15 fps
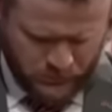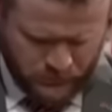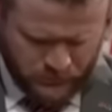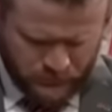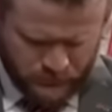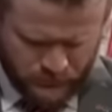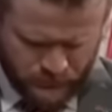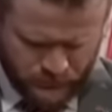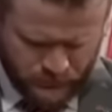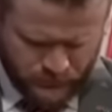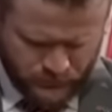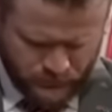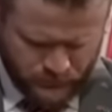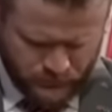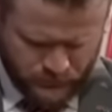
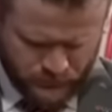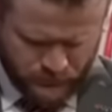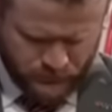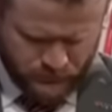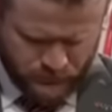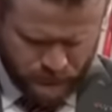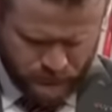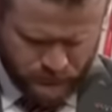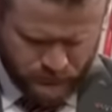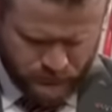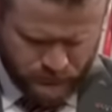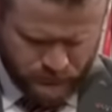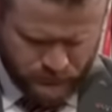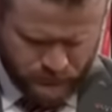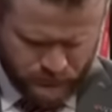
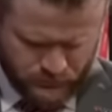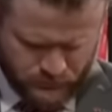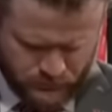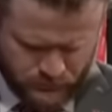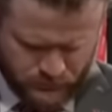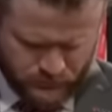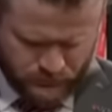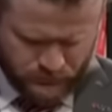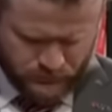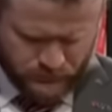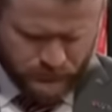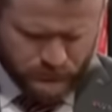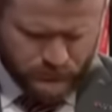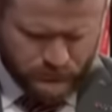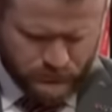
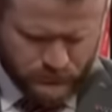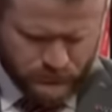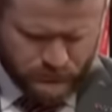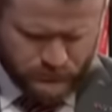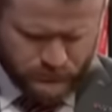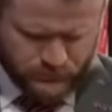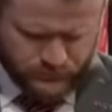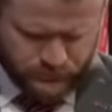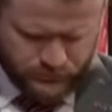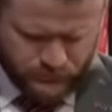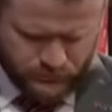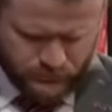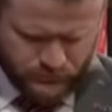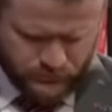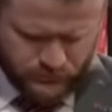
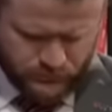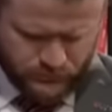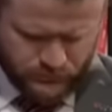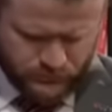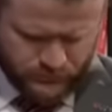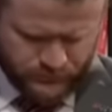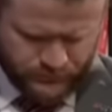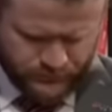(not speaking)